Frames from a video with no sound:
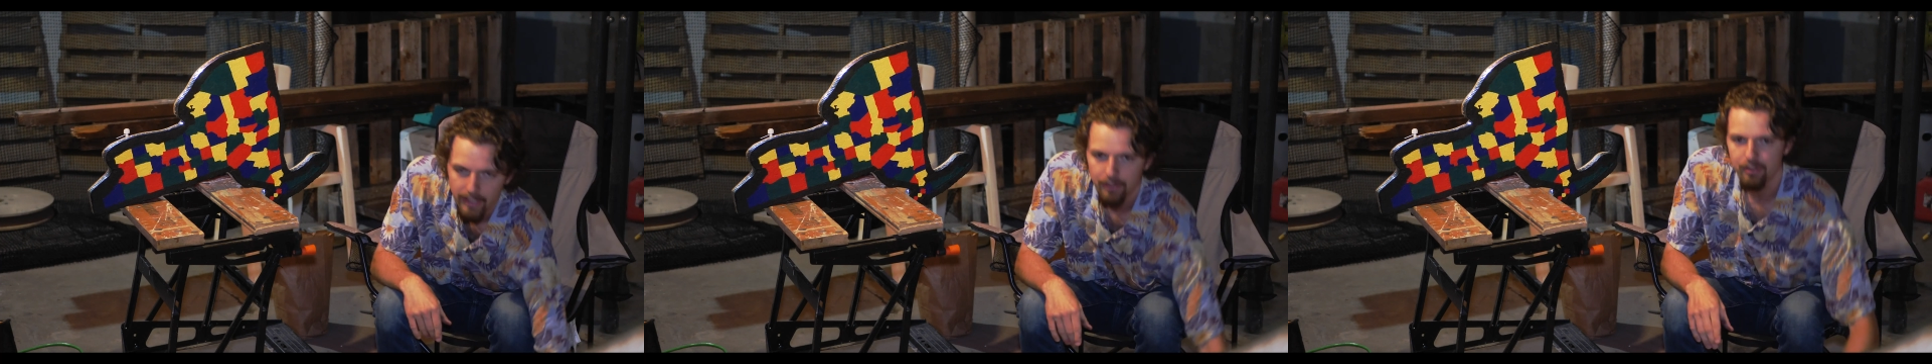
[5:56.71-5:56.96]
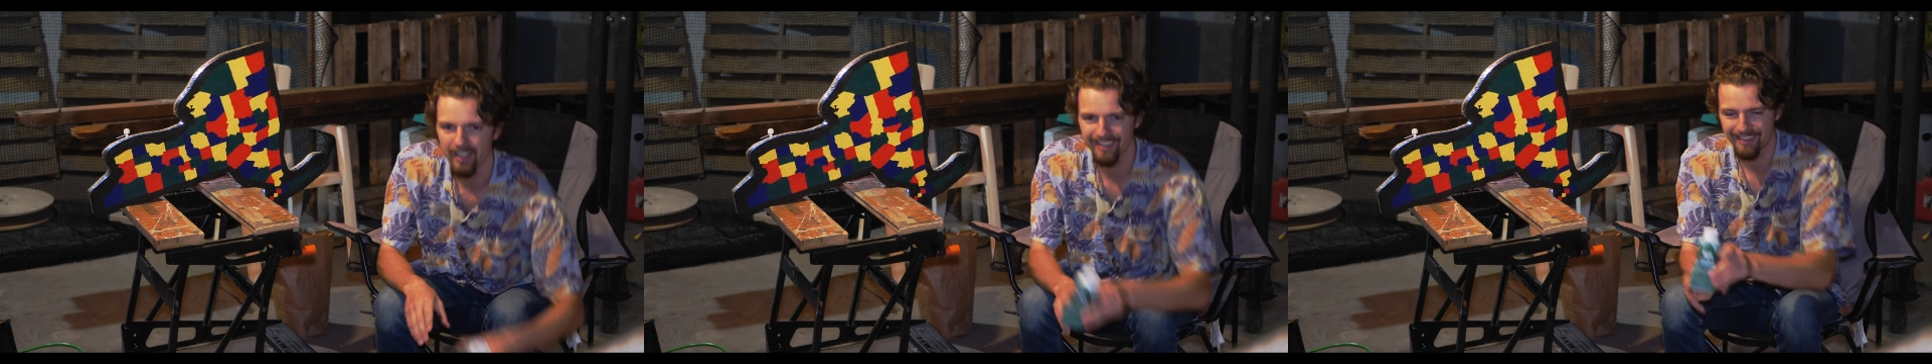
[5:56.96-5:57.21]
I
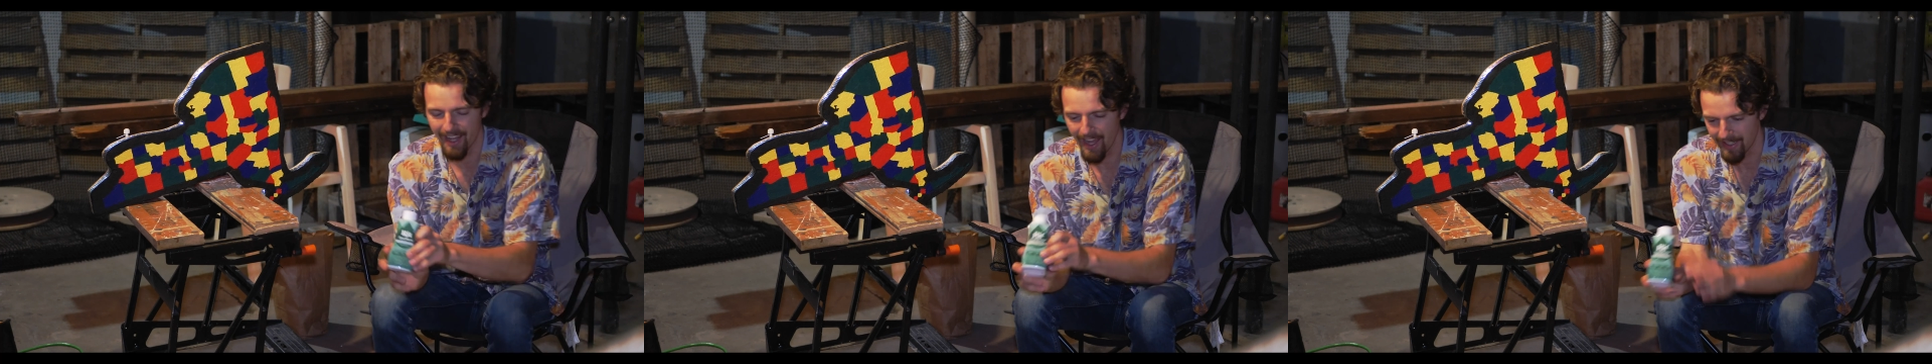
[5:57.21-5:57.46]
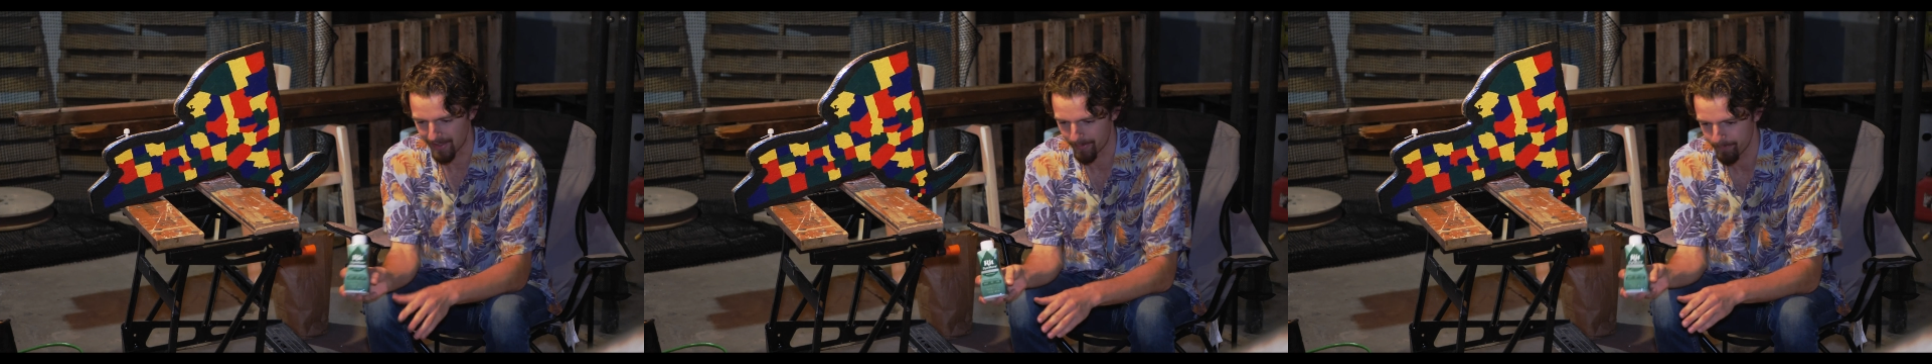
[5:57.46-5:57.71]
tried
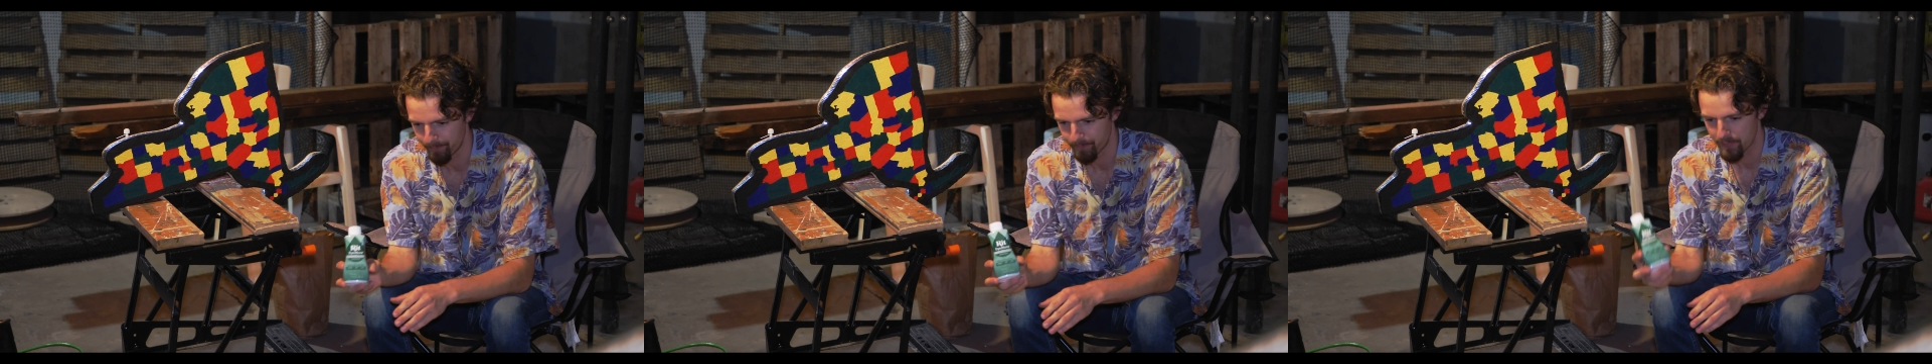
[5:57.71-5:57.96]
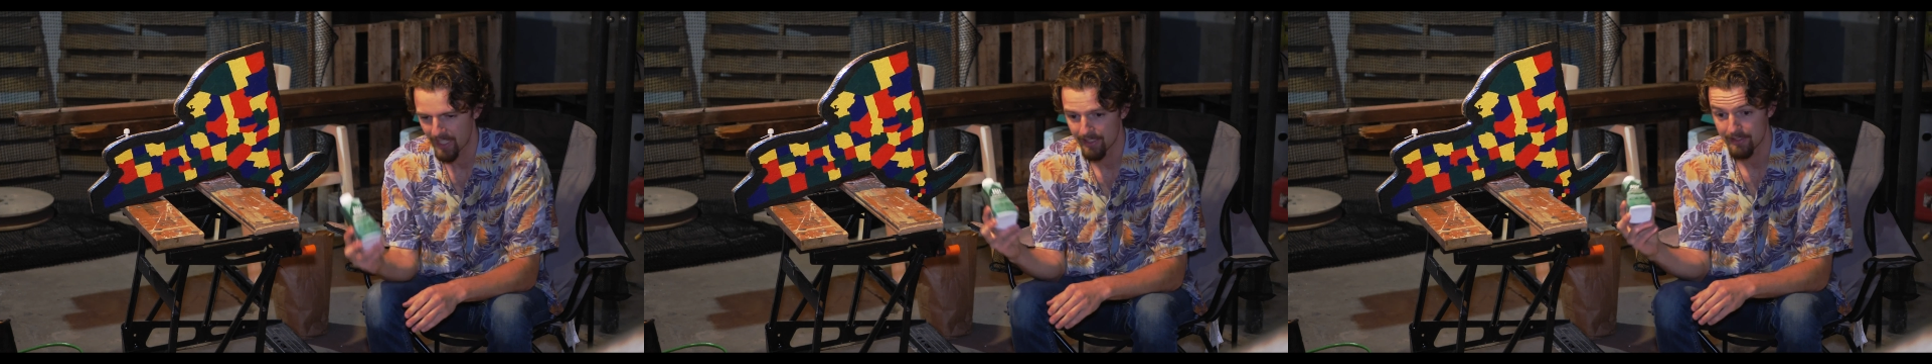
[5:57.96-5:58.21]
dyeing.
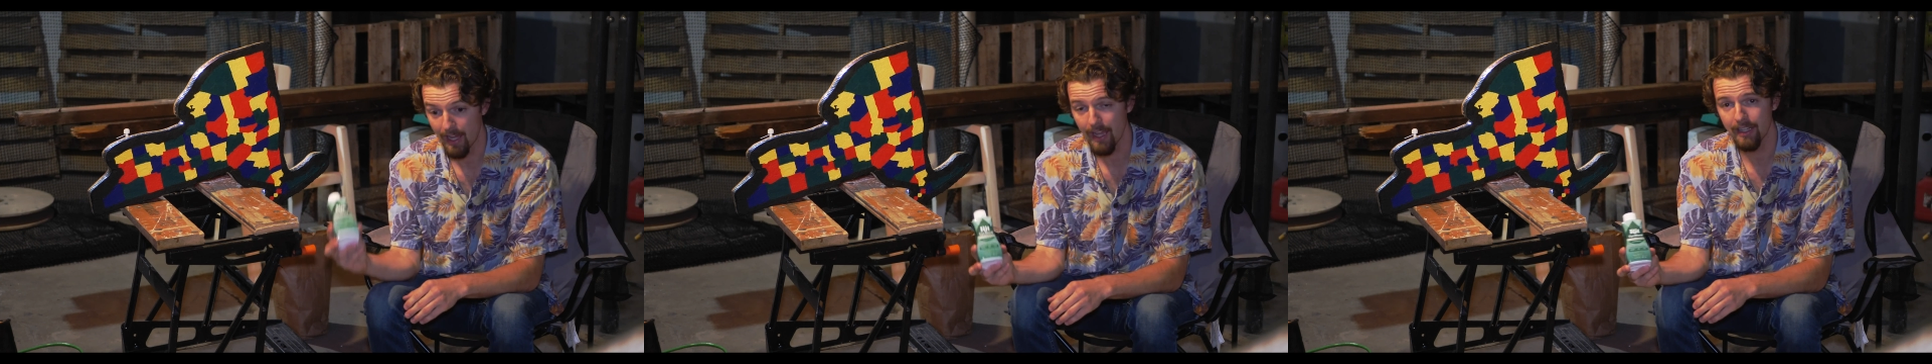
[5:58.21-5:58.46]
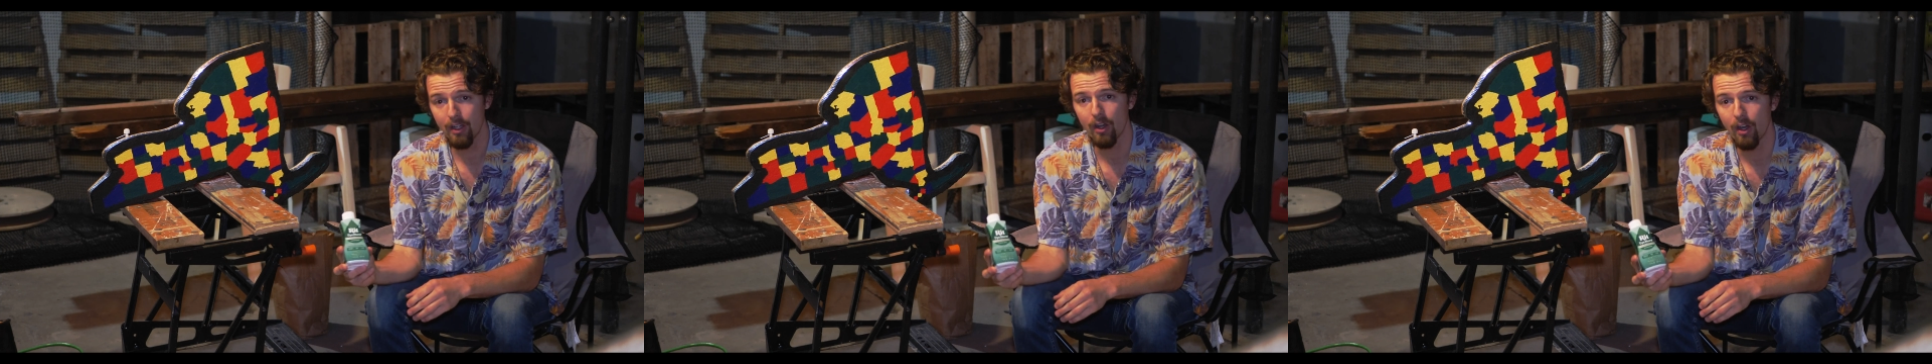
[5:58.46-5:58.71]

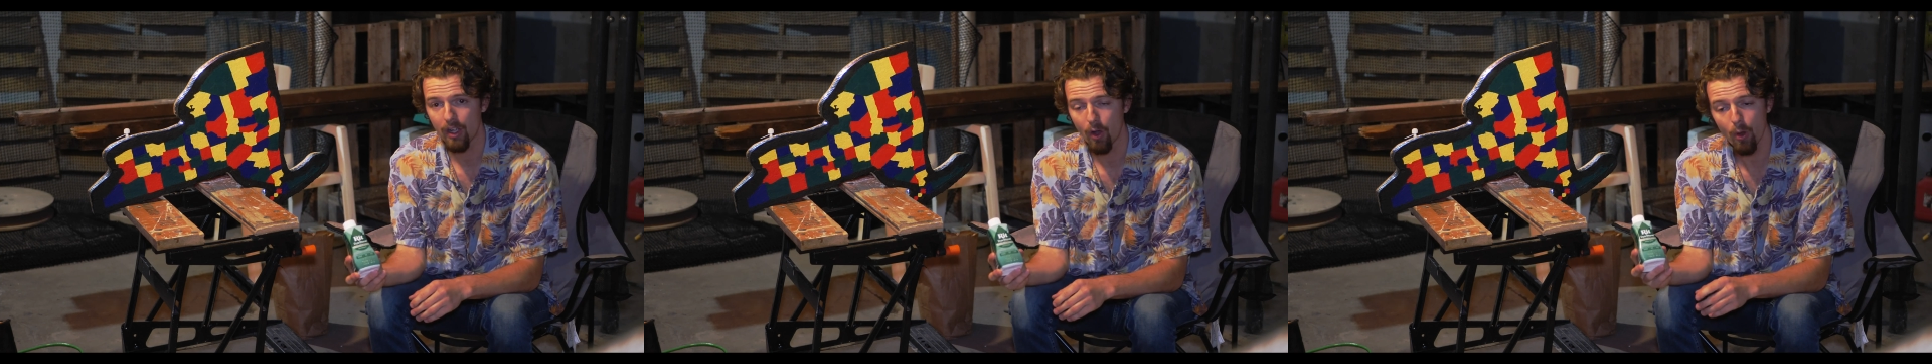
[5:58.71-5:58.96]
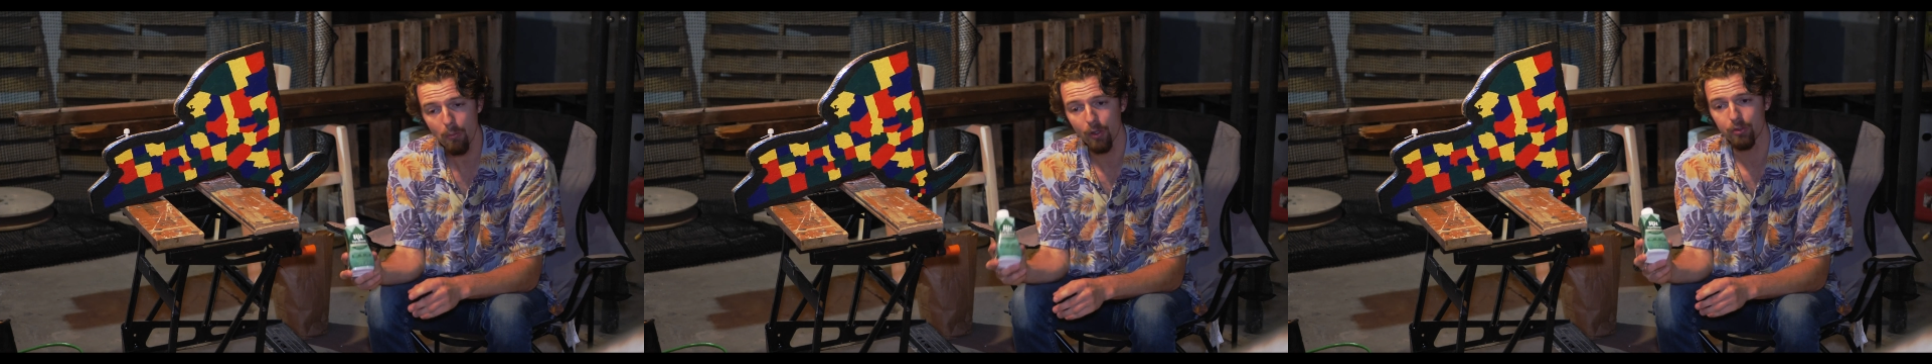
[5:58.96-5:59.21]
Dyeing
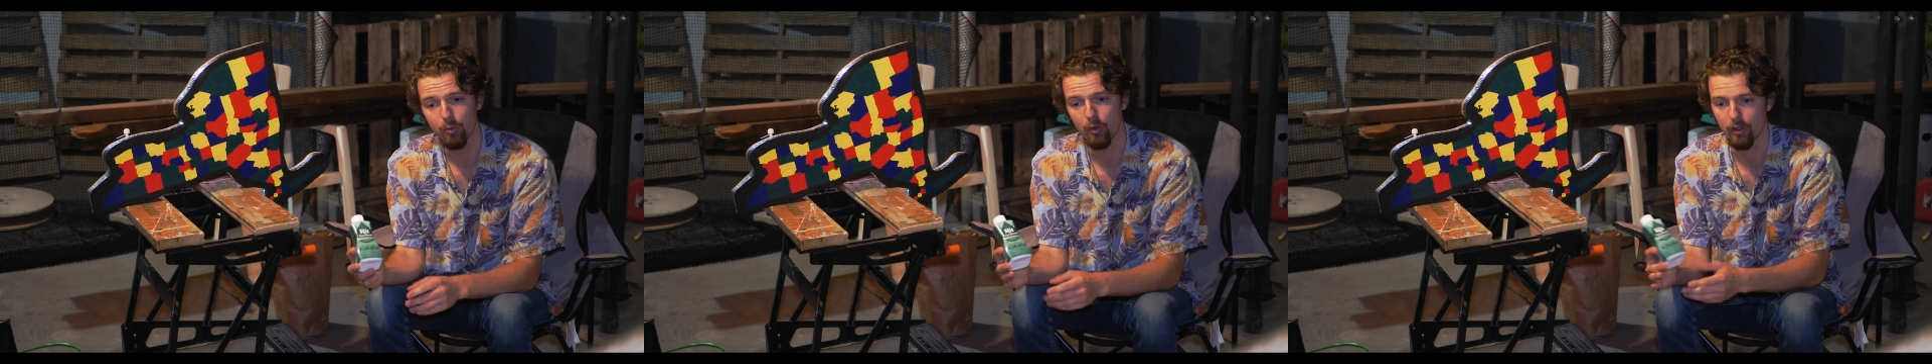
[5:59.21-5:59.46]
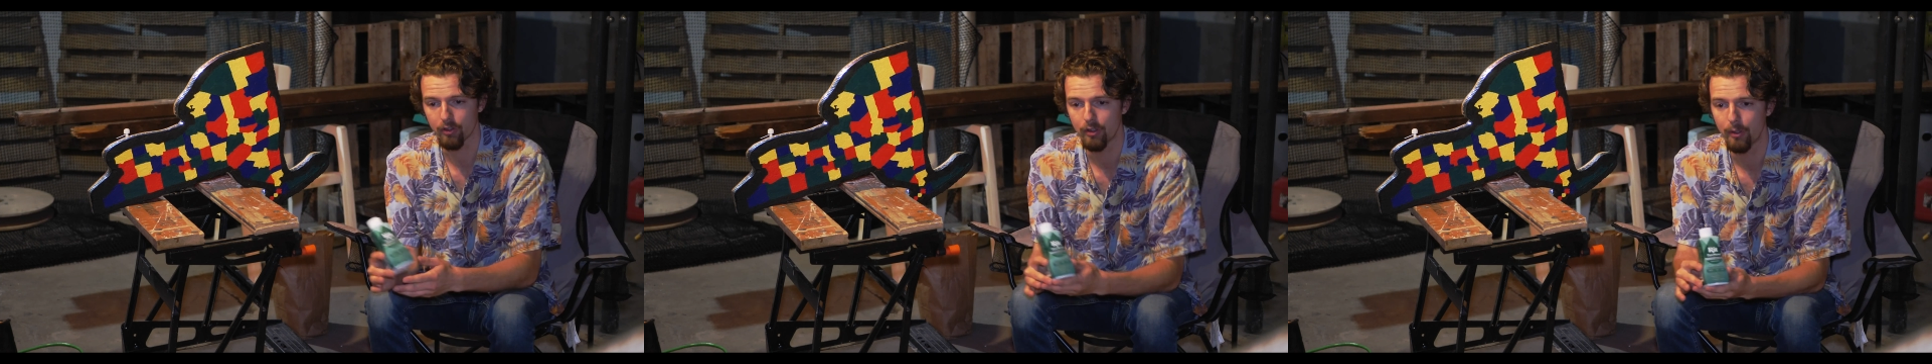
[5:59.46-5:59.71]
almost
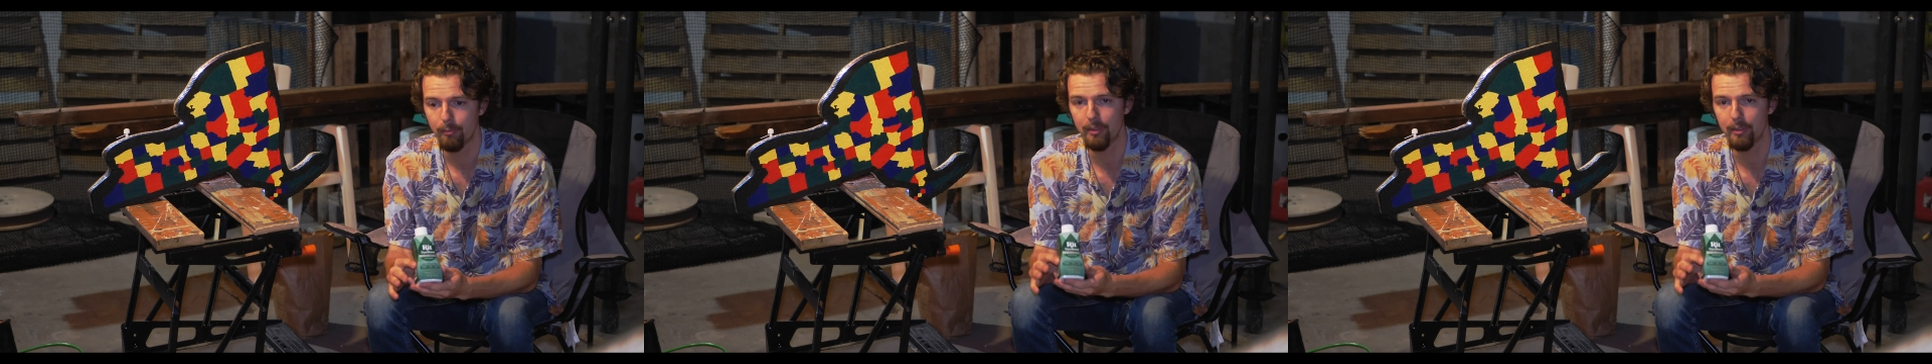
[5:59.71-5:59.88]
worked,